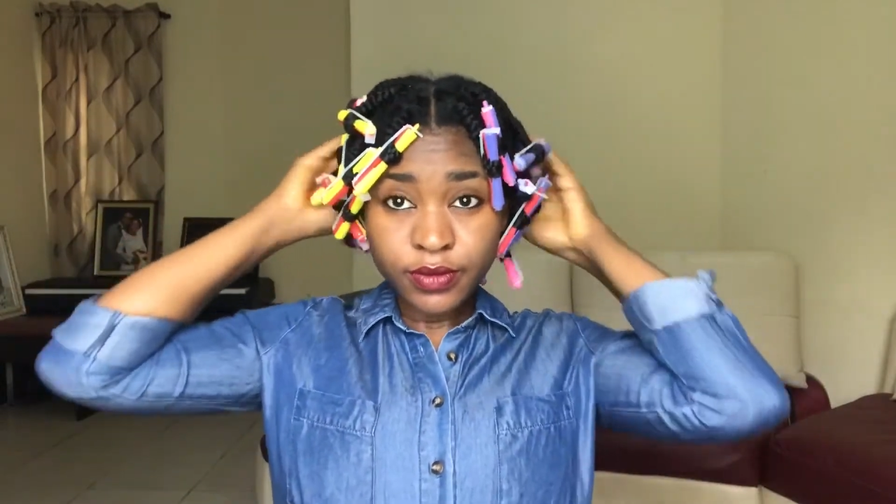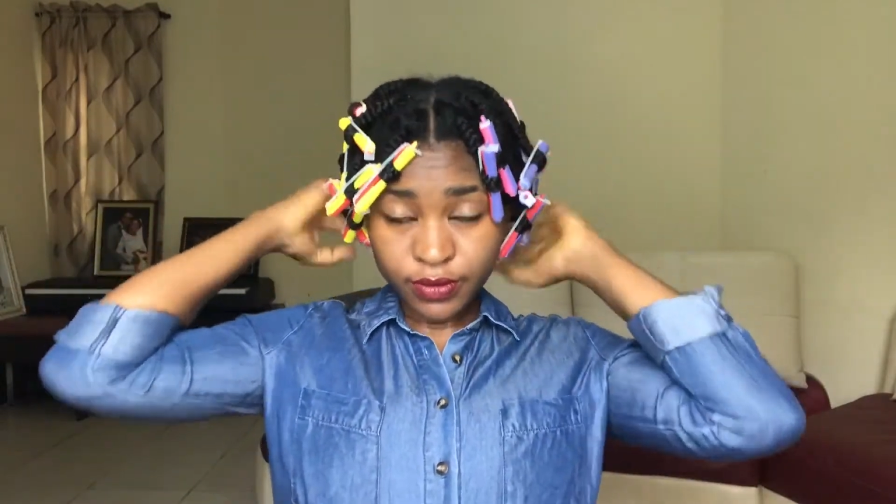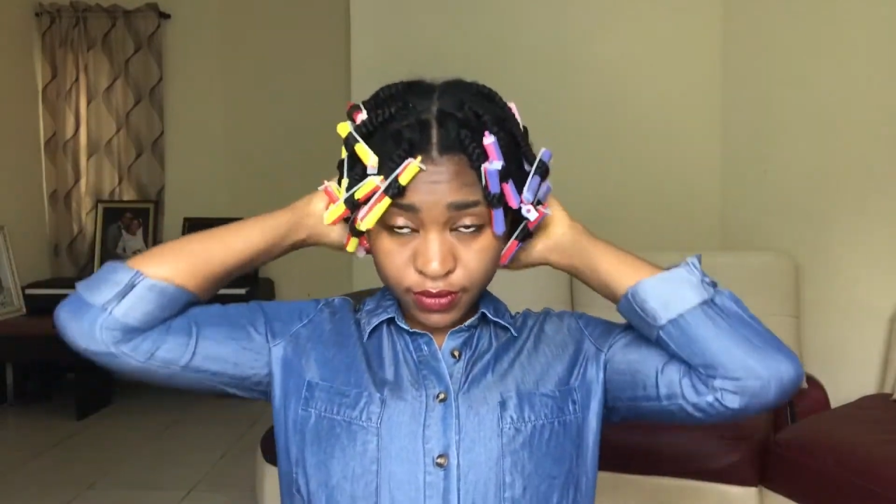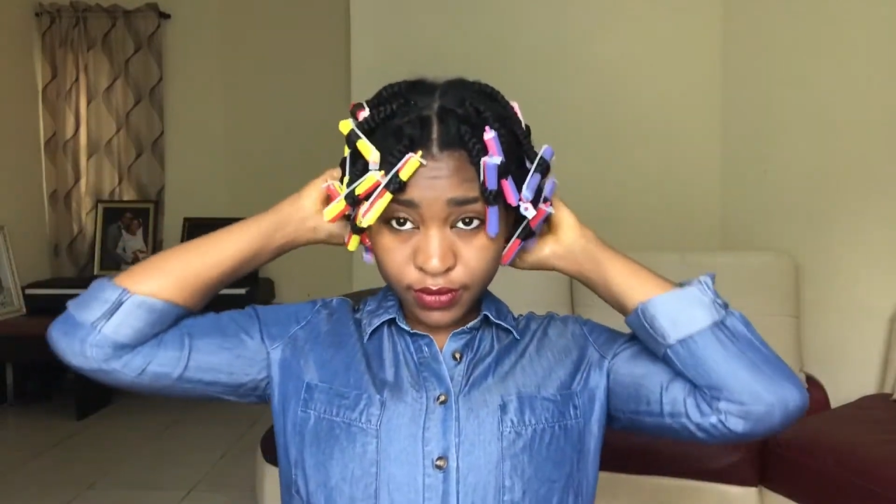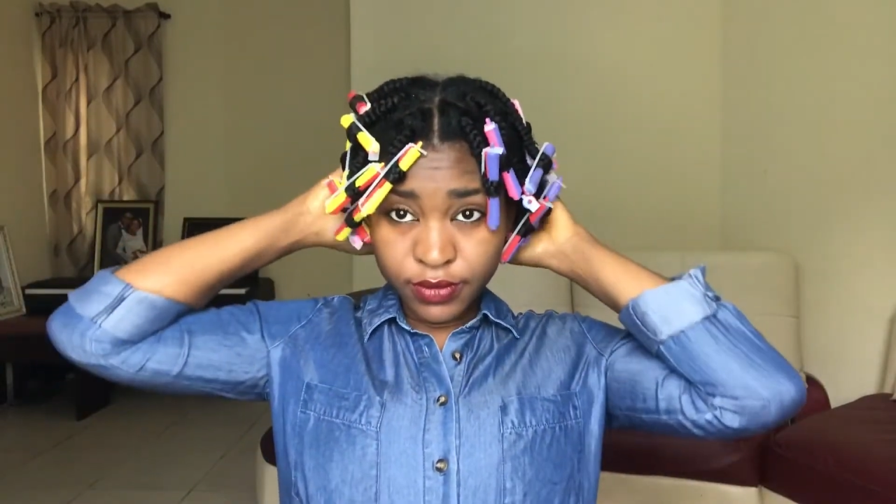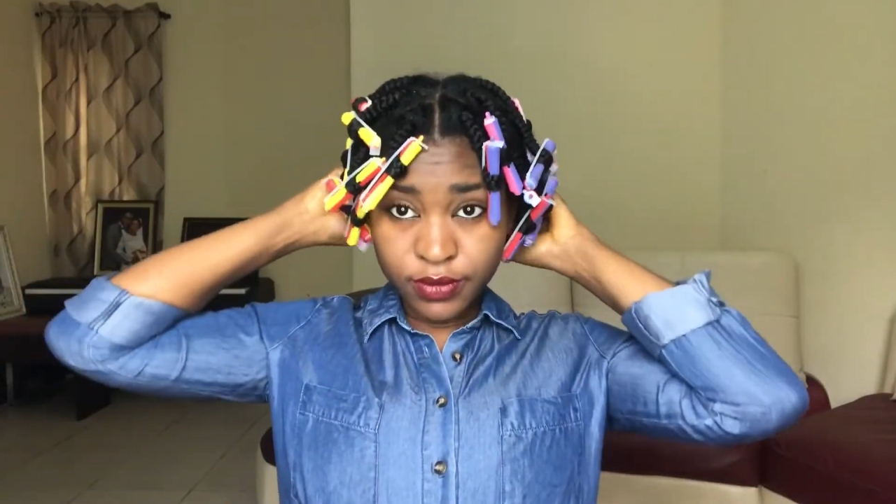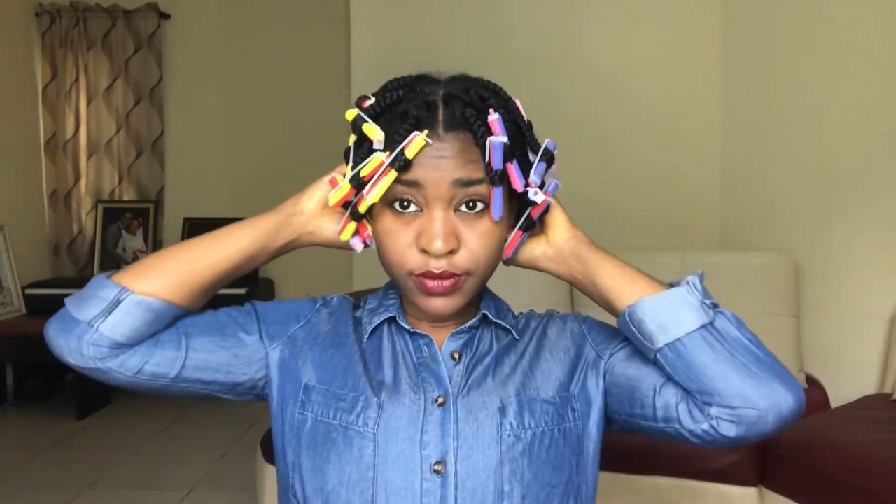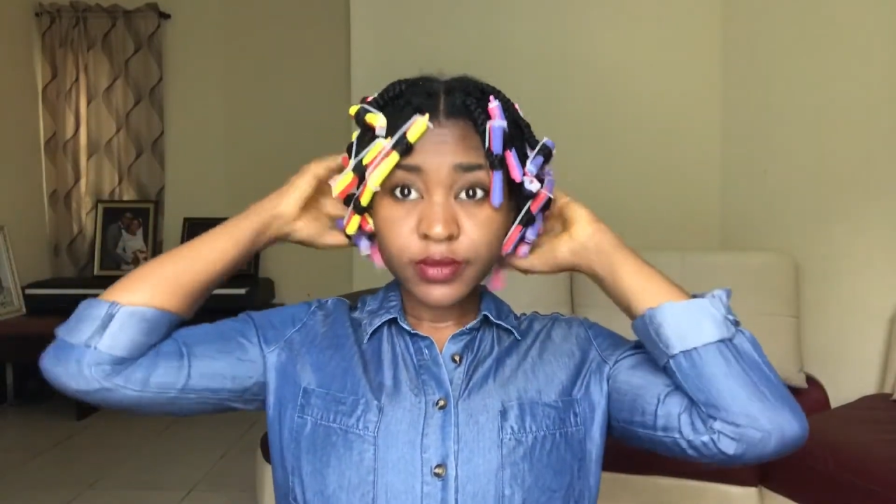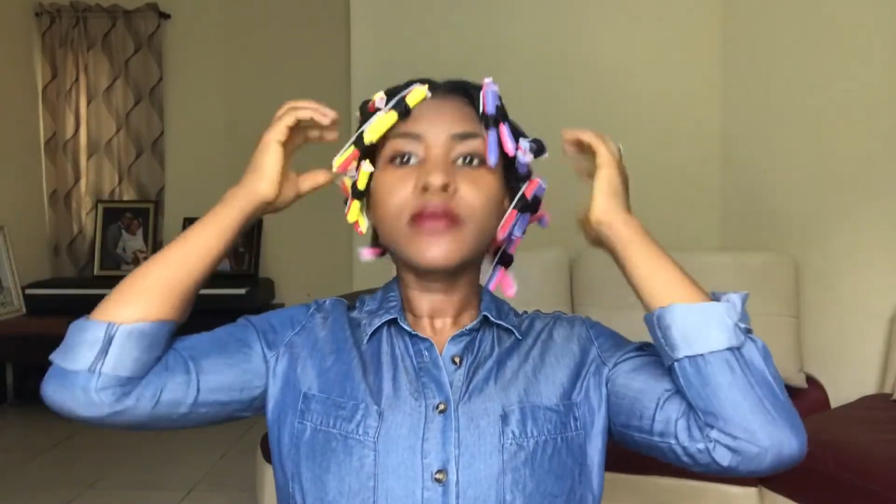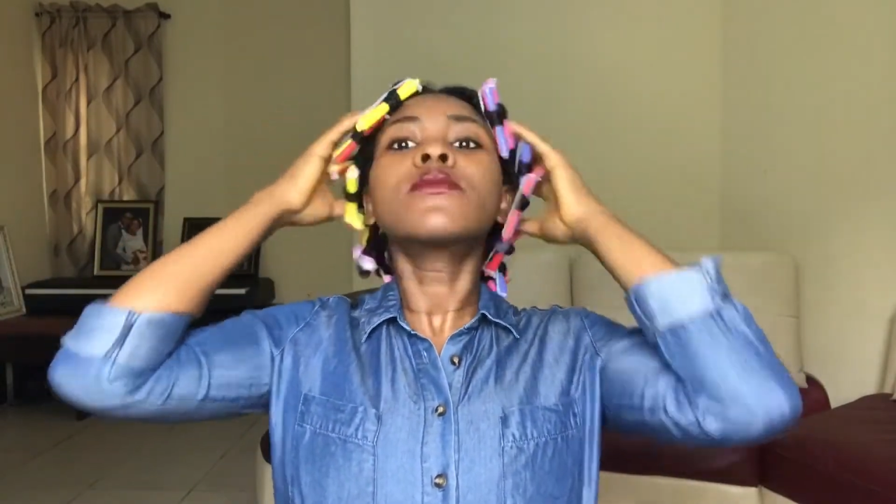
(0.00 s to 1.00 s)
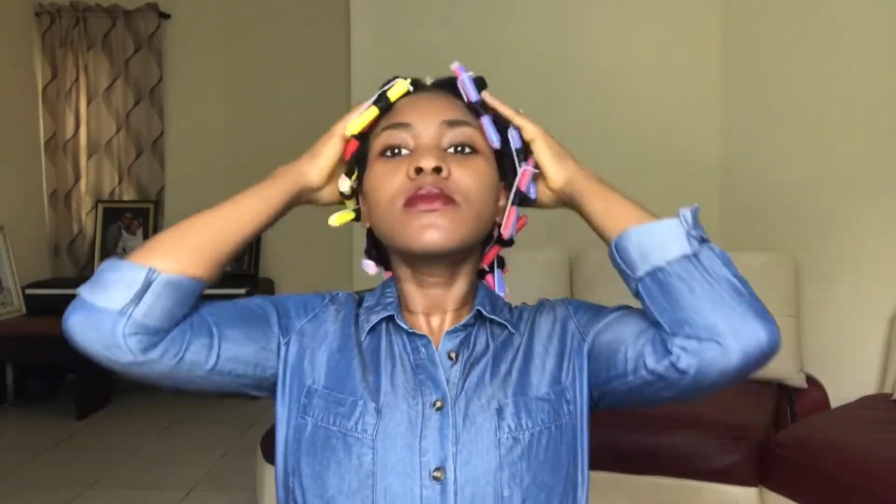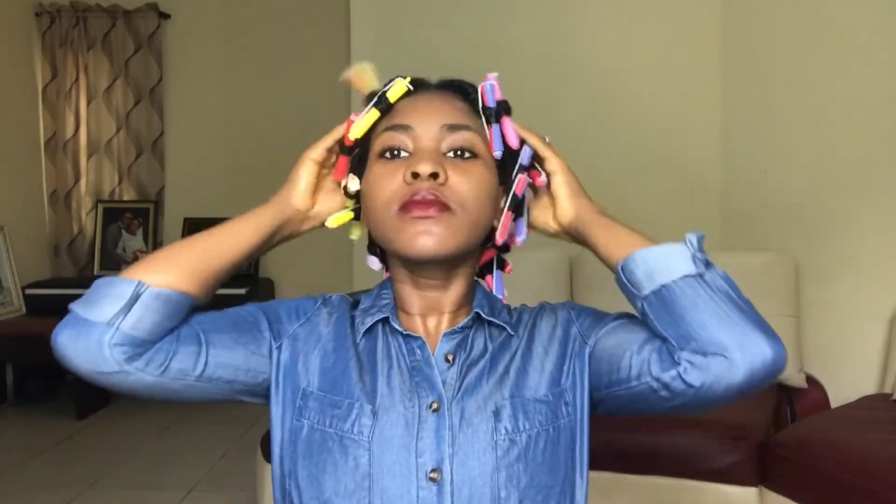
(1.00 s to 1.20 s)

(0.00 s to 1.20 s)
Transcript: I'm using coconut oil.